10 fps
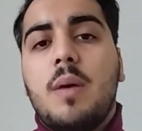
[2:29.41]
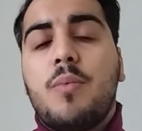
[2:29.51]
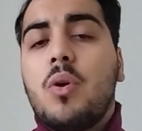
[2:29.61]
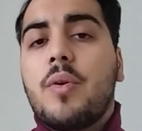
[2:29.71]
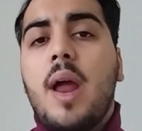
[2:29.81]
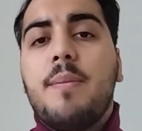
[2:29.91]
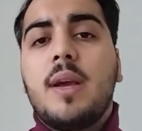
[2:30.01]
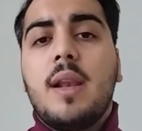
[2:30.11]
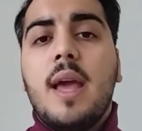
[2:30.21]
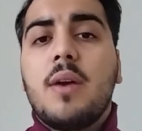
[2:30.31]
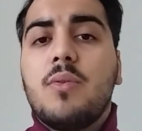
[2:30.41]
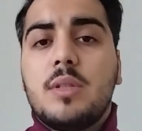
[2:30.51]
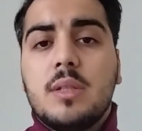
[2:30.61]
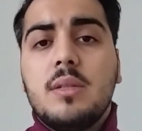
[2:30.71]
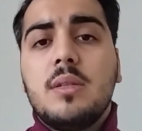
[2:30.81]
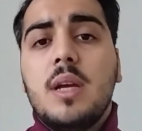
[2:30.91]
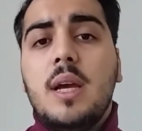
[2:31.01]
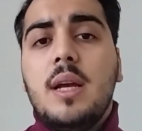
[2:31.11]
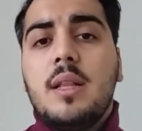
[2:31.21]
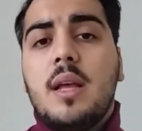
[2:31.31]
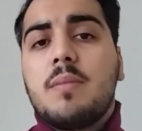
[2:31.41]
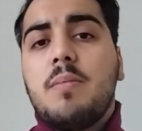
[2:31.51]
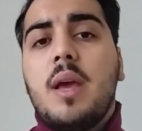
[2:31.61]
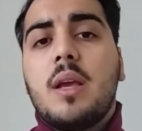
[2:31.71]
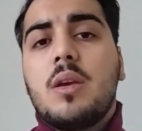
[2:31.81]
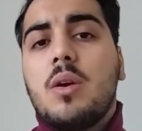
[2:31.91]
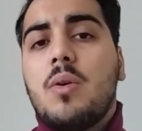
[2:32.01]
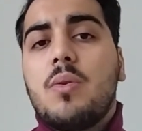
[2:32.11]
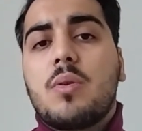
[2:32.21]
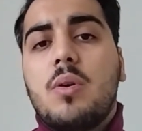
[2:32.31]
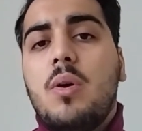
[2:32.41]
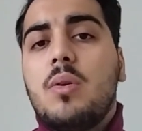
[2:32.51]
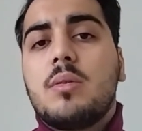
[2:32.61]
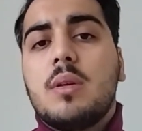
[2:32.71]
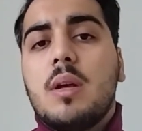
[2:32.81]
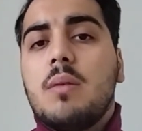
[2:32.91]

programming languages that make your code